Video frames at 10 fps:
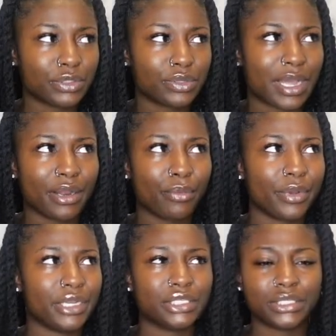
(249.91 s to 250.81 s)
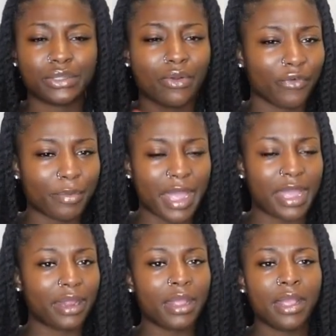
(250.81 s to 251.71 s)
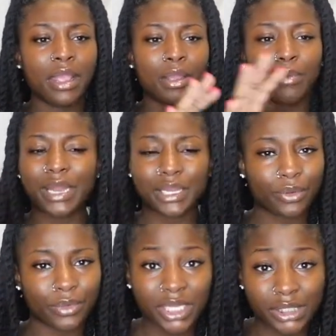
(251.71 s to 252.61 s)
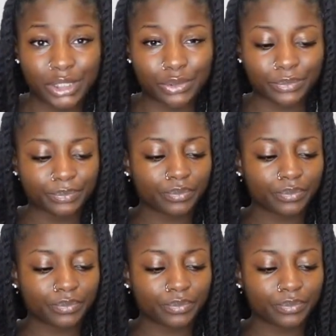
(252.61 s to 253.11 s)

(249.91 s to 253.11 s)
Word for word: So I didn't want to just overpack when I don't need to.